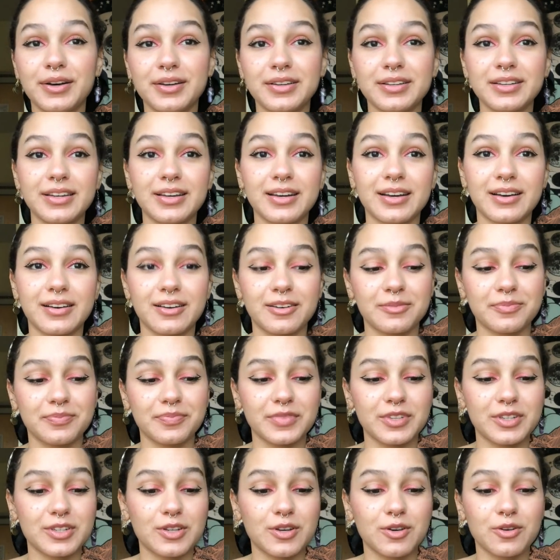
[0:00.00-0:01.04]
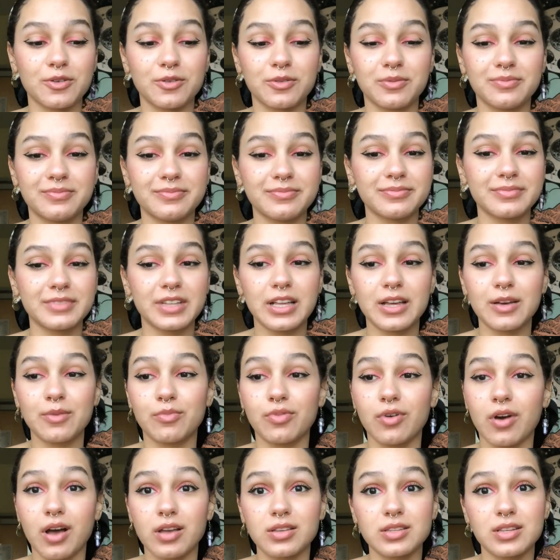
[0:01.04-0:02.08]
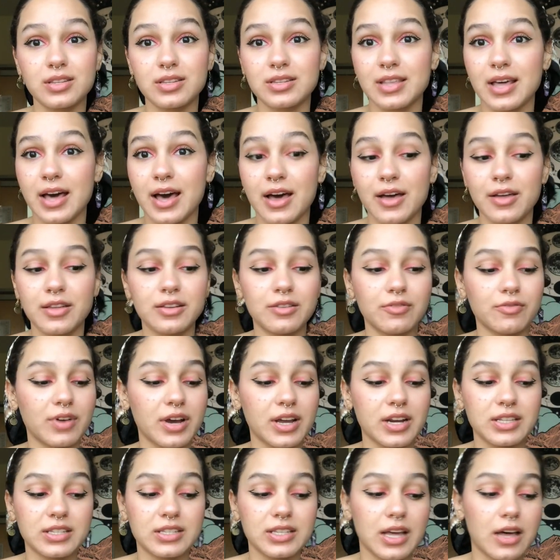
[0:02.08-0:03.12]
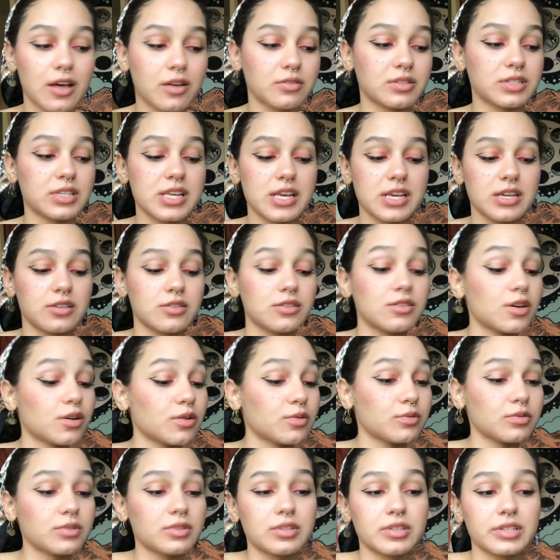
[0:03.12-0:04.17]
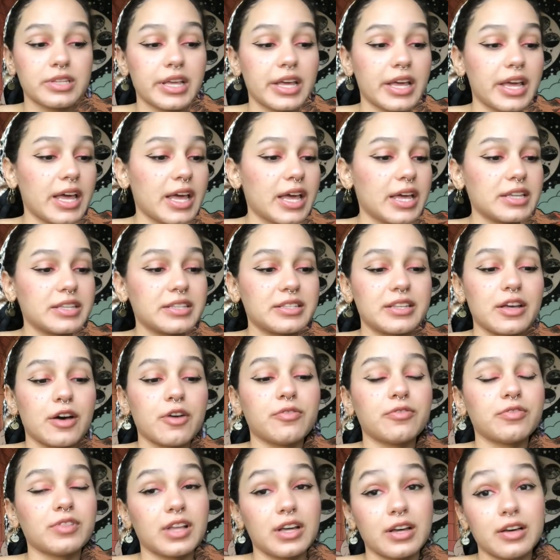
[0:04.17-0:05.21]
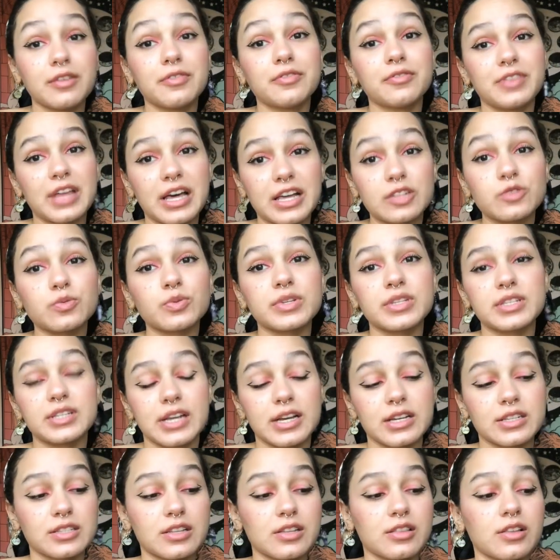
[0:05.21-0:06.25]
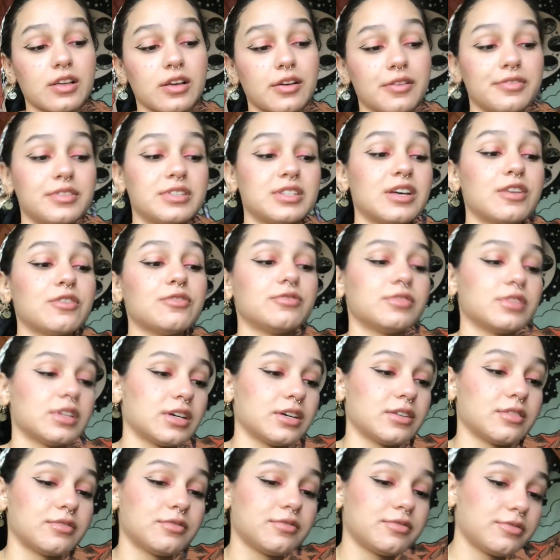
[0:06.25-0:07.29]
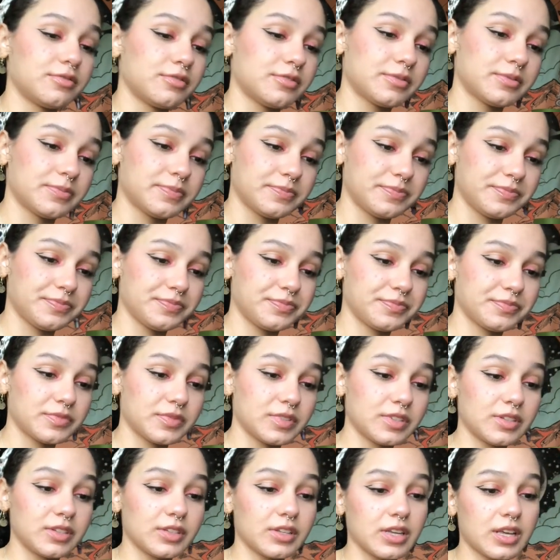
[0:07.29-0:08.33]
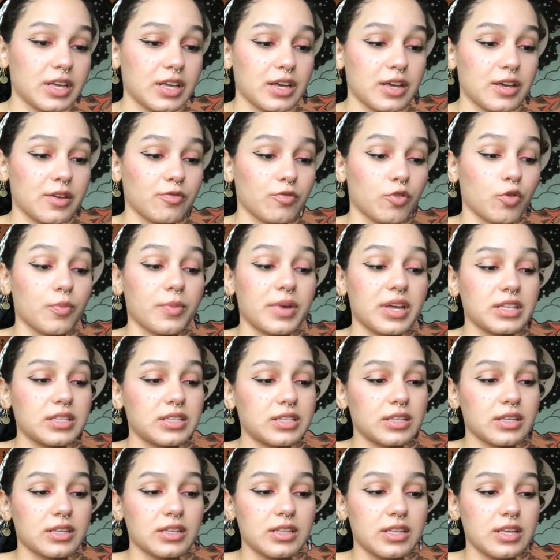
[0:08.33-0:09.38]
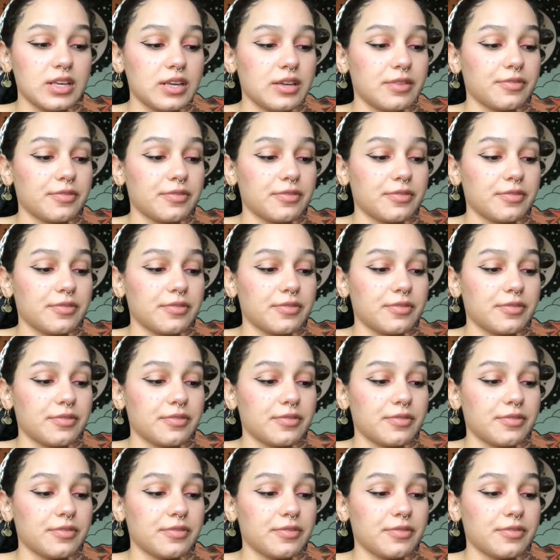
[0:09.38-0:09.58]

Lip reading: Yeah, so process that, write it down, take notes. Self-love, that's what's next in love. Self-love. Romantically